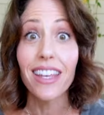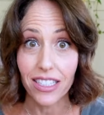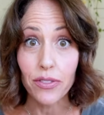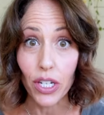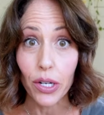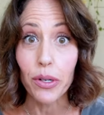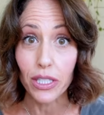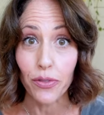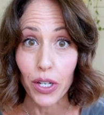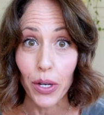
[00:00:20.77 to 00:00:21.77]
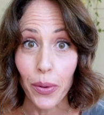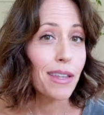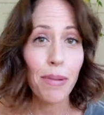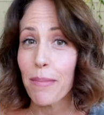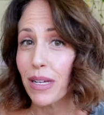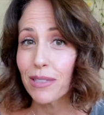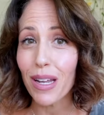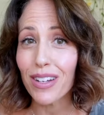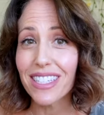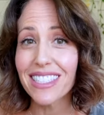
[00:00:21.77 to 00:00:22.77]
This video is for you. The plant-based
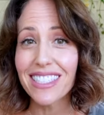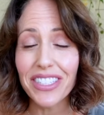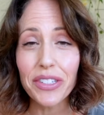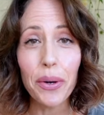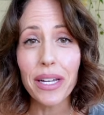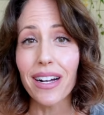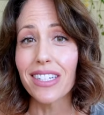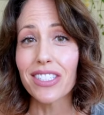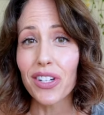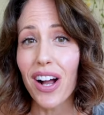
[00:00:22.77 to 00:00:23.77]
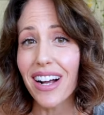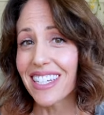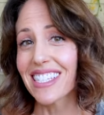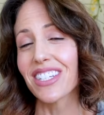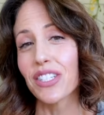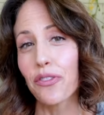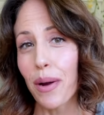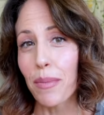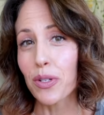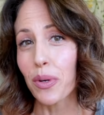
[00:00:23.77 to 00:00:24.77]
bundle is still going on strong until
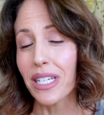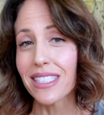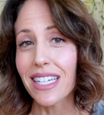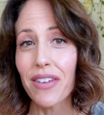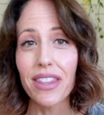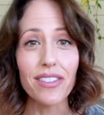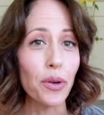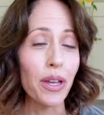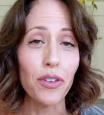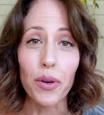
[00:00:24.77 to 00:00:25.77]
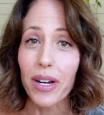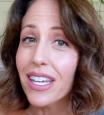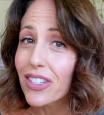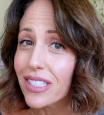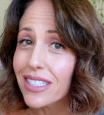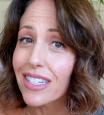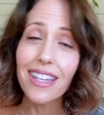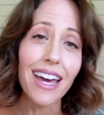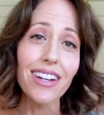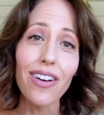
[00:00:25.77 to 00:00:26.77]
November 27th. So if you're interested in
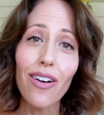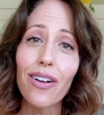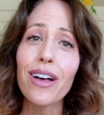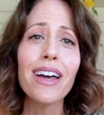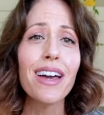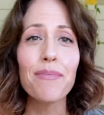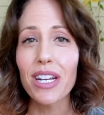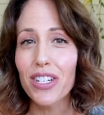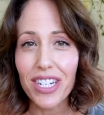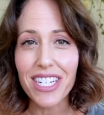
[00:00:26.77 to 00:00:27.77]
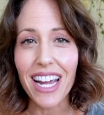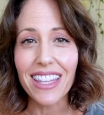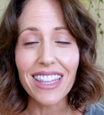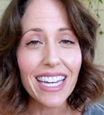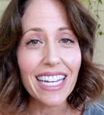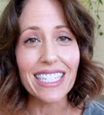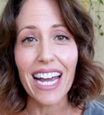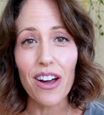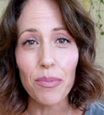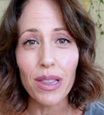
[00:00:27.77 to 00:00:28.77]
that at all, make sure to check the link
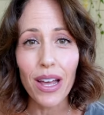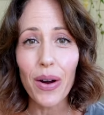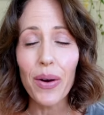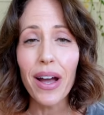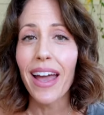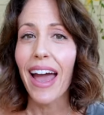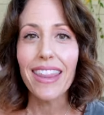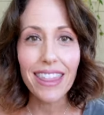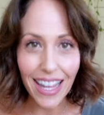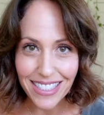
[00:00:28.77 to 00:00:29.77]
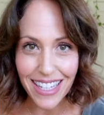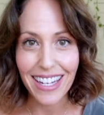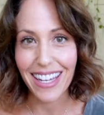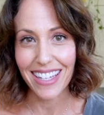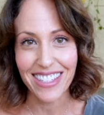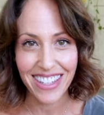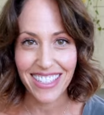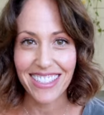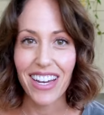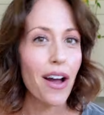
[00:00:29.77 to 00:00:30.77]
down below and let's get into
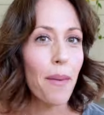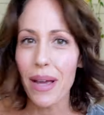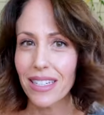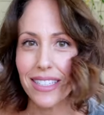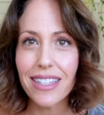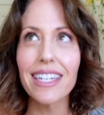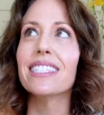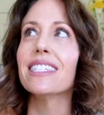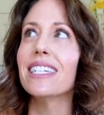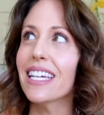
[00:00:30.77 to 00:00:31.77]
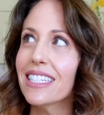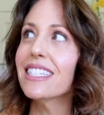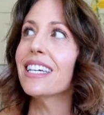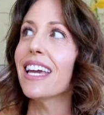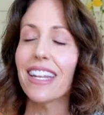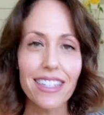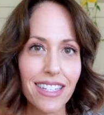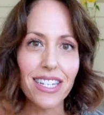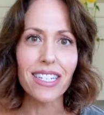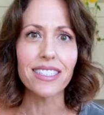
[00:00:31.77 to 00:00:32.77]
these amazingly easy and
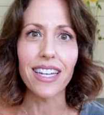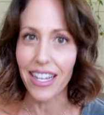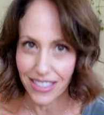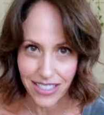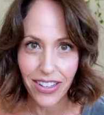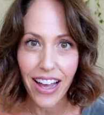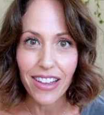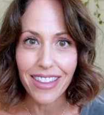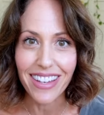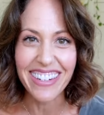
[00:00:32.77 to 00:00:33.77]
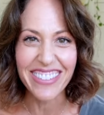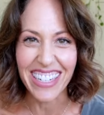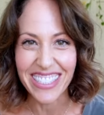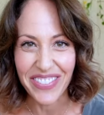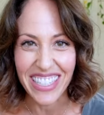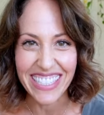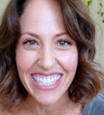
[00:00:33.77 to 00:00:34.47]
delicious and still healthy recipes.